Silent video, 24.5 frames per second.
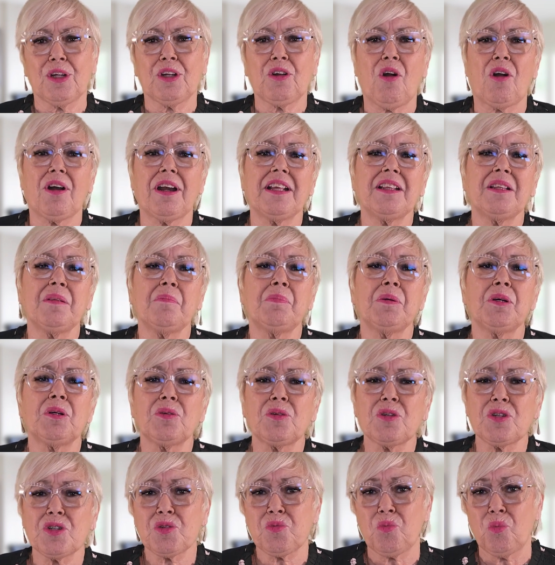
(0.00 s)
regarding the
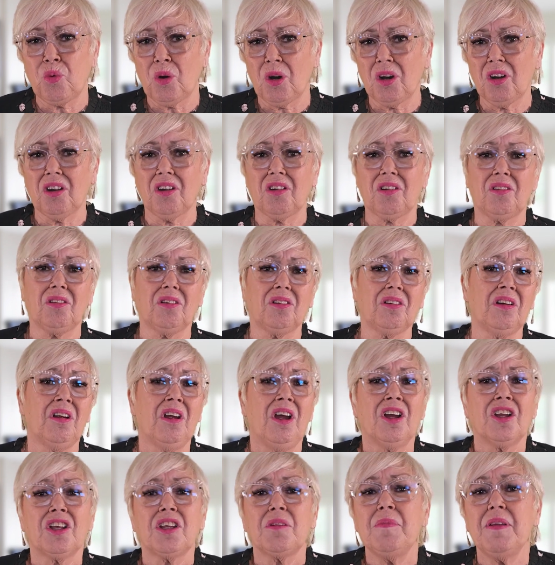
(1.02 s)
builder's work or
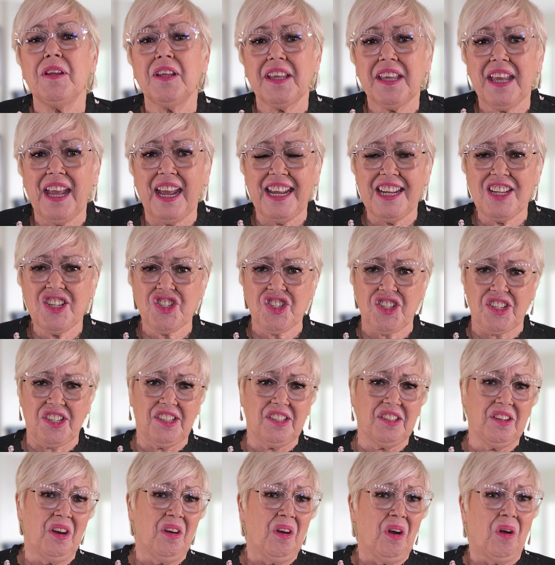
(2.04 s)

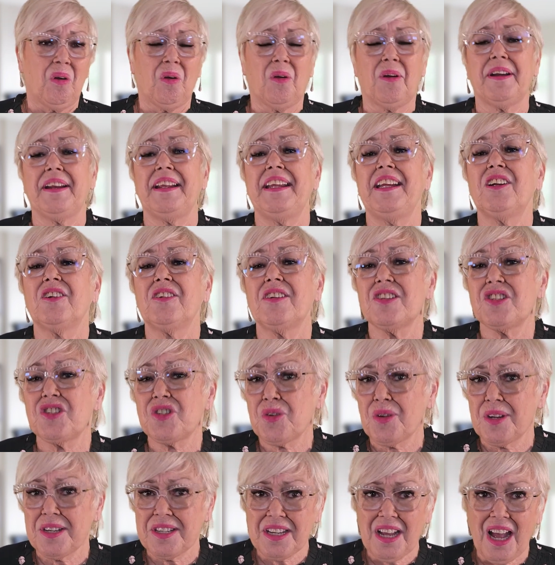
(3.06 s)
communication or adherence
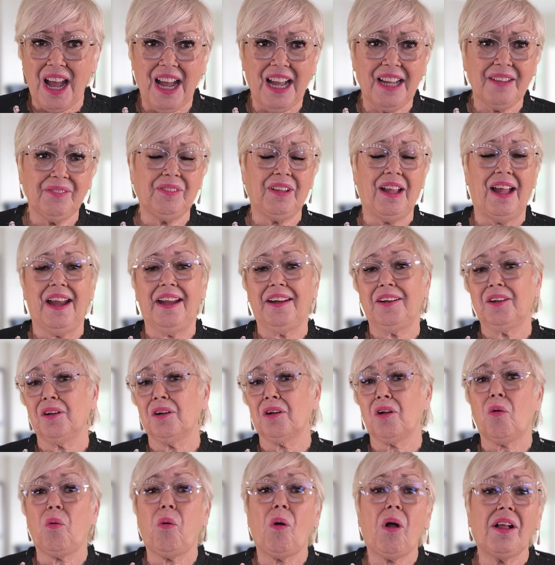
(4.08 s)
to a timeline or
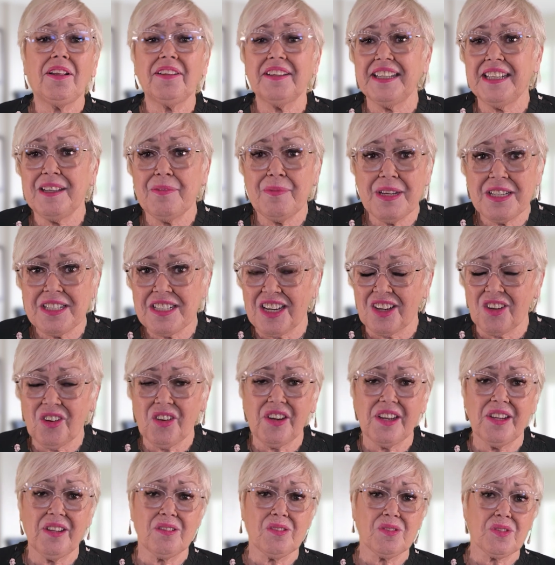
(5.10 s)
quality of
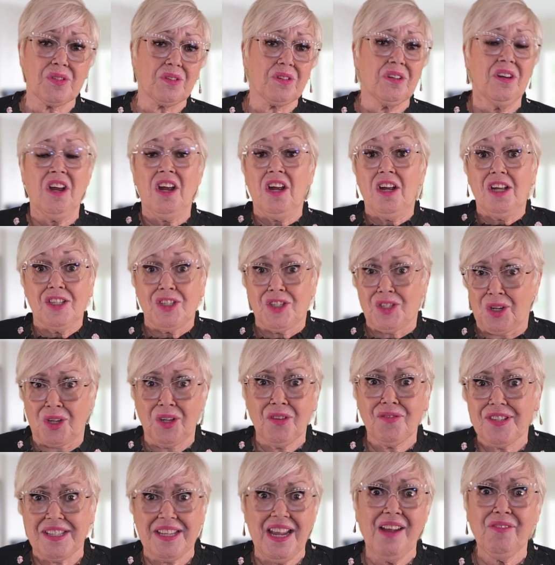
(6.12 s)
materials or
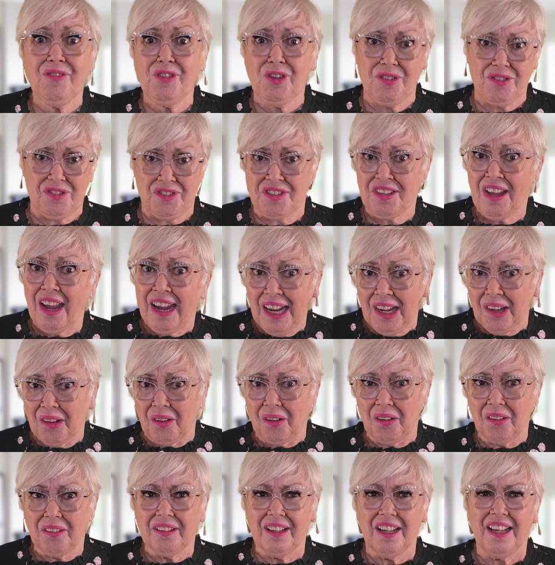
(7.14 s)
service after the
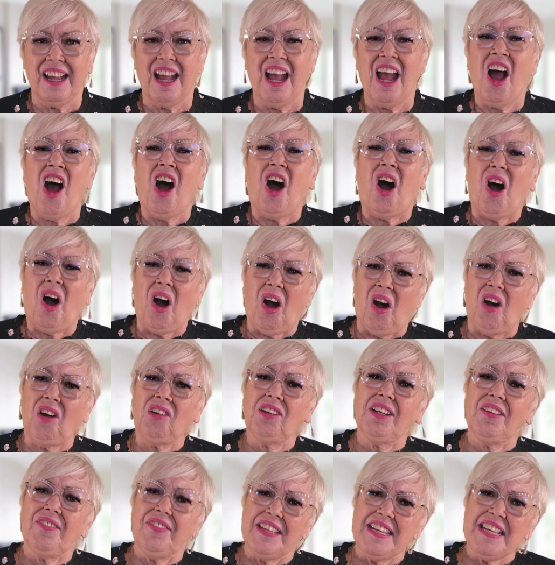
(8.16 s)
sale.
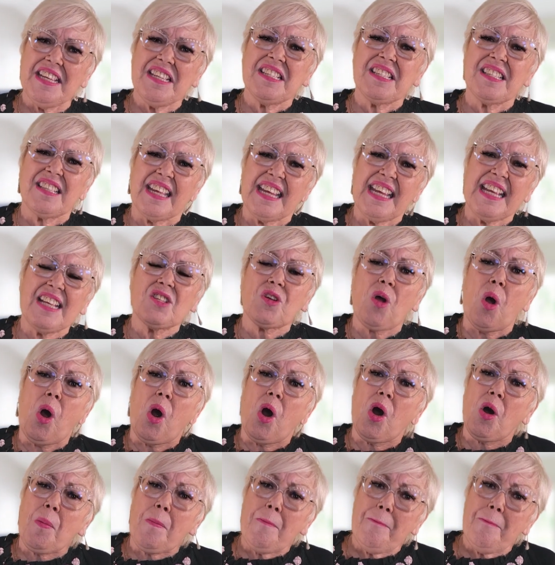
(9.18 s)
All of these things are